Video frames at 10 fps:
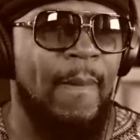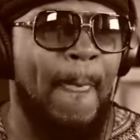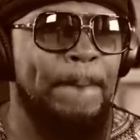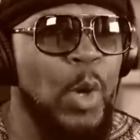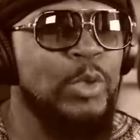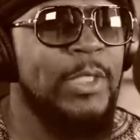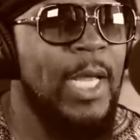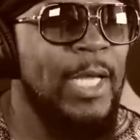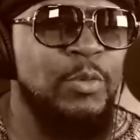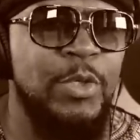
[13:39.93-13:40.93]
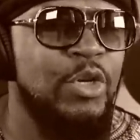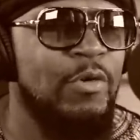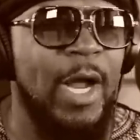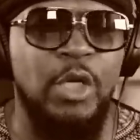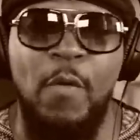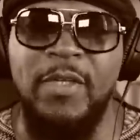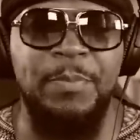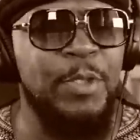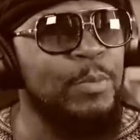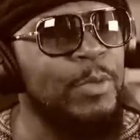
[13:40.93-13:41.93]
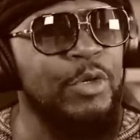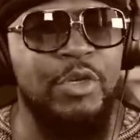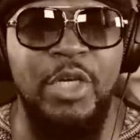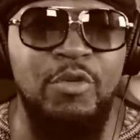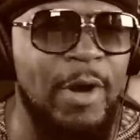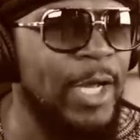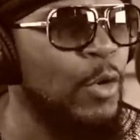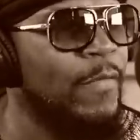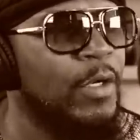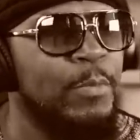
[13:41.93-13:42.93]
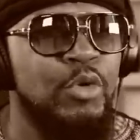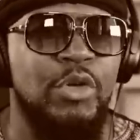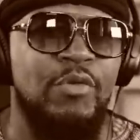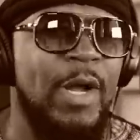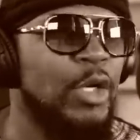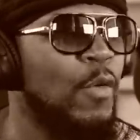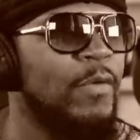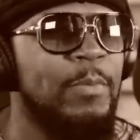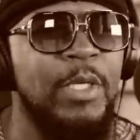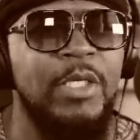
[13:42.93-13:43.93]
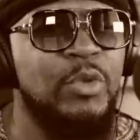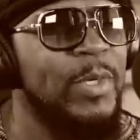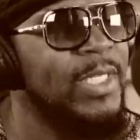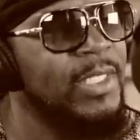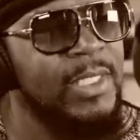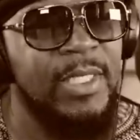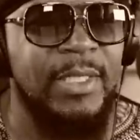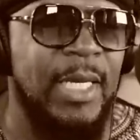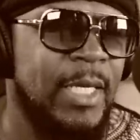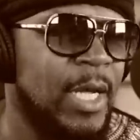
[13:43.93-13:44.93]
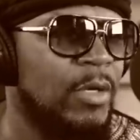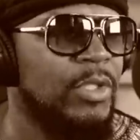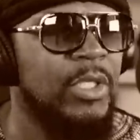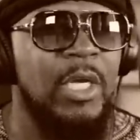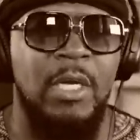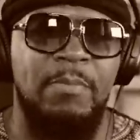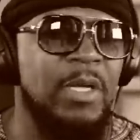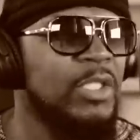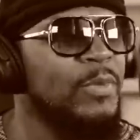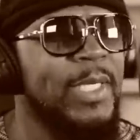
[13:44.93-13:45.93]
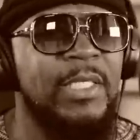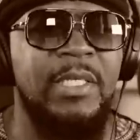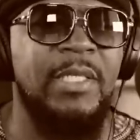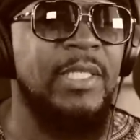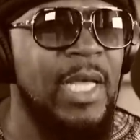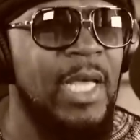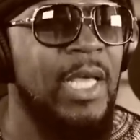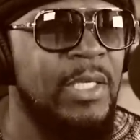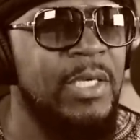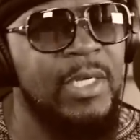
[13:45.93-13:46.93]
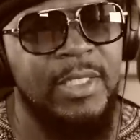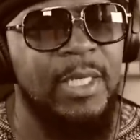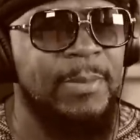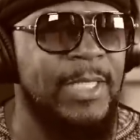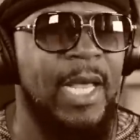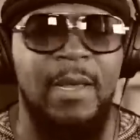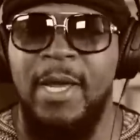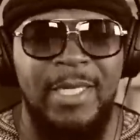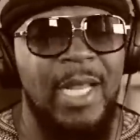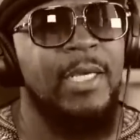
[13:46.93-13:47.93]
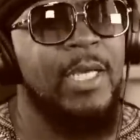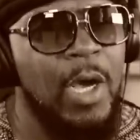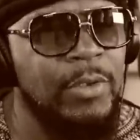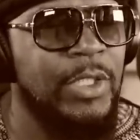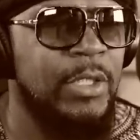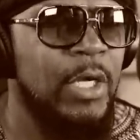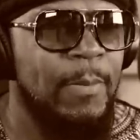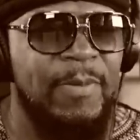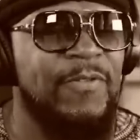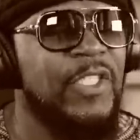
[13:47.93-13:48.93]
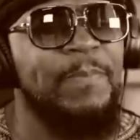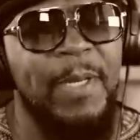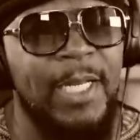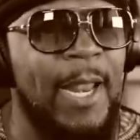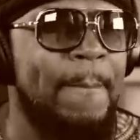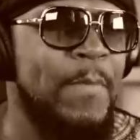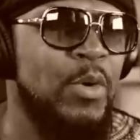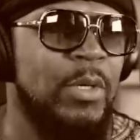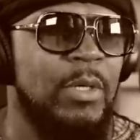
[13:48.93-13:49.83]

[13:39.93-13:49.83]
Most times when you're crying over spilled milk, you ain't crying over the milk, you're crying over the blood, sweat, and tears that it costs you. Blood, sweat, tears, and years sometimes that it costs you but spilling that milk.